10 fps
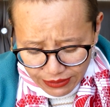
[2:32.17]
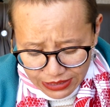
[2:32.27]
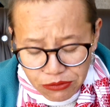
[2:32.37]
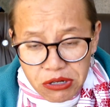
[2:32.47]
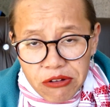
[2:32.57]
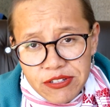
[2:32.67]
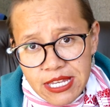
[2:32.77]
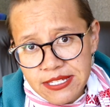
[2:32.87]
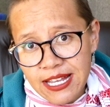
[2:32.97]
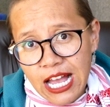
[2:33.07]
they were
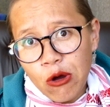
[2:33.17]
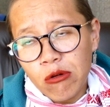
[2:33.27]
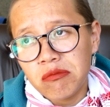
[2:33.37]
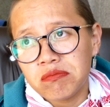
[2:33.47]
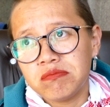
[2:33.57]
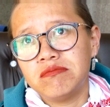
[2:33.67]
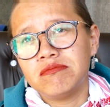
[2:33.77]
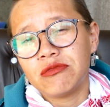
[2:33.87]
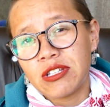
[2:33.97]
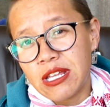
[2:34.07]
emphasizing how
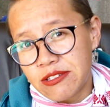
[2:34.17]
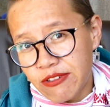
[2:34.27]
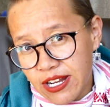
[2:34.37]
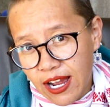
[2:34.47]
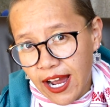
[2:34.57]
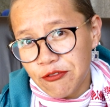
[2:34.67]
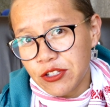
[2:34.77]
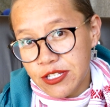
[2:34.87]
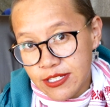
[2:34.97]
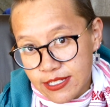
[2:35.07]
it's very hard for
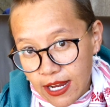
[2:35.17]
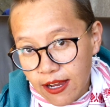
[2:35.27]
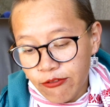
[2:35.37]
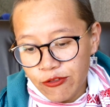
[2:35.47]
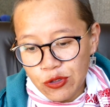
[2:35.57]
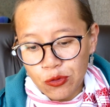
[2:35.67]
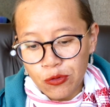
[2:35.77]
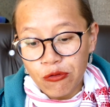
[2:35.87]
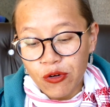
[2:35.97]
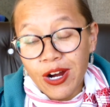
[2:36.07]
the staff
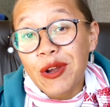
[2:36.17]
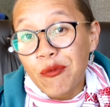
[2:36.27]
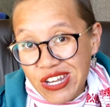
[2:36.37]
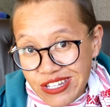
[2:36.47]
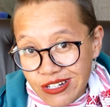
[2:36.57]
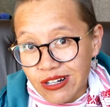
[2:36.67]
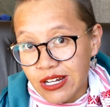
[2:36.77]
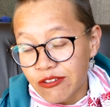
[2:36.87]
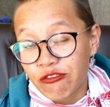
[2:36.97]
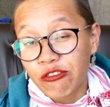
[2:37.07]
to work in winter
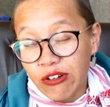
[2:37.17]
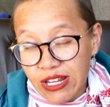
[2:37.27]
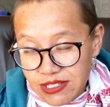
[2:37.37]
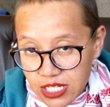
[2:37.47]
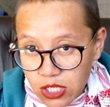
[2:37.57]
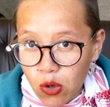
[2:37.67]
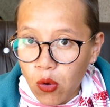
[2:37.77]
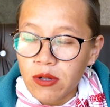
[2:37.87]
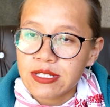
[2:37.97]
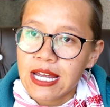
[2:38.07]
in freezing
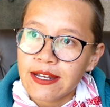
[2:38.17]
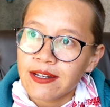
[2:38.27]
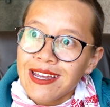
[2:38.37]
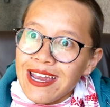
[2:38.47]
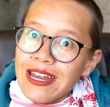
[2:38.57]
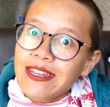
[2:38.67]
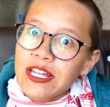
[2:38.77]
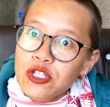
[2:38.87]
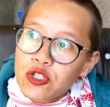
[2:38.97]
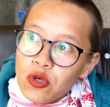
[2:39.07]
cold, and it
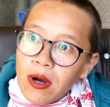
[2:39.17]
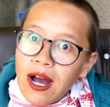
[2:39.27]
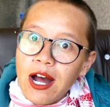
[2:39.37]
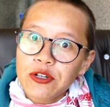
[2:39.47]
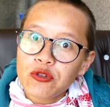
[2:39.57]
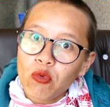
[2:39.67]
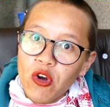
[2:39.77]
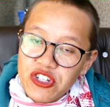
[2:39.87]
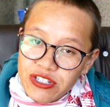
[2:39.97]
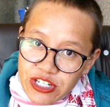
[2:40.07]
gets so hard to
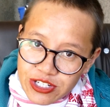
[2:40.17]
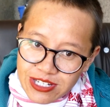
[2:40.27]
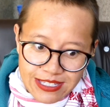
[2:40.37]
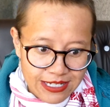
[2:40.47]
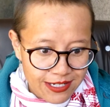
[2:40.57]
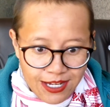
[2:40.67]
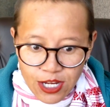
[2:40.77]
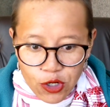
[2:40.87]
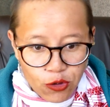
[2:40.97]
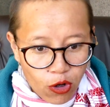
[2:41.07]
wash dishes that
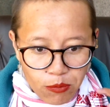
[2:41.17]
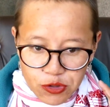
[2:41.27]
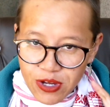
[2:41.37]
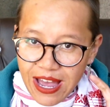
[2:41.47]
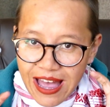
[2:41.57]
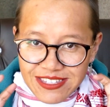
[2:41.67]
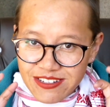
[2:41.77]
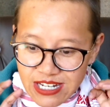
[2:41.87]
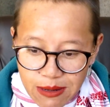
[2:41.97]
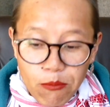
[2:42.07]
almost your hands are
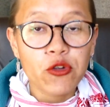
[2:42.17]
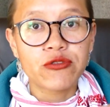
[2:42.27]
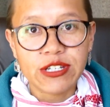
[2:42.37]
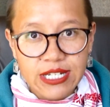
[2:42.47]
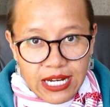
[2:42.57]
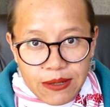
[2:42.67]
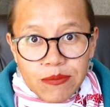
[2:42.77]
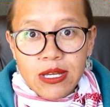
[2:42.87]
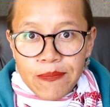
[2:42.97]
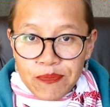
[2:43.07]
numb most of the time.
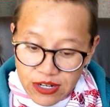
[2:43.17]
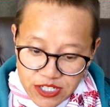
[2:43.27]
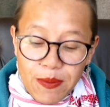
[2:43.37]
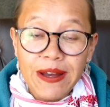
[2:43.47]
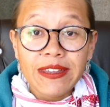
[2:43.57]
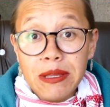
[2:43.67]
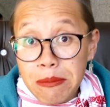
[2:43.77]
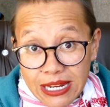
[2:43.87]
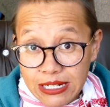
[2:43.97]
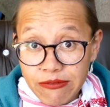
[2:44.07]
And despite that, they
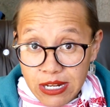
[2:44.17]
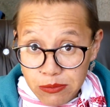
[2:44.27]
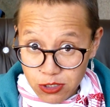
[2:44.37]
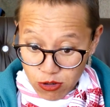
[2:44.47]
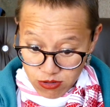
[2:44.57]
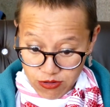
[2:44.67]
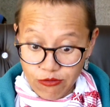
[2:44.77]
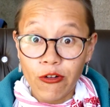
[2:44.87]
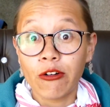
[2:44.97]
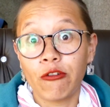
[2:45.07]
make it available
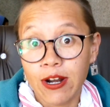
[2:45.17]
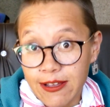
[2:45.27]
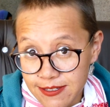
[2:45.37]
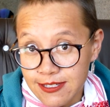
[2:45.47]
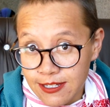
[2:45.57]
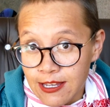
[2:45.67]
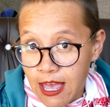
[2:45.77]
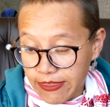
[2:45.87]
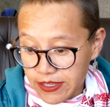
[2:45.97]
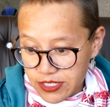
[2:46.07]
for us,
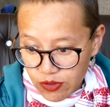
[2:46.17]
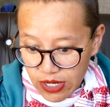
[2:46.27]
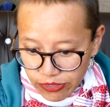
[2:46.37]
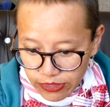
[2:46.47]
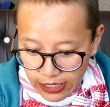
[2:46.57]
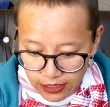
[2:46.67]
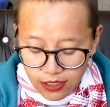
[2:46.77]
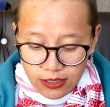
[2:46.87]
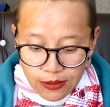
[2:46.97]
and that's a great thing.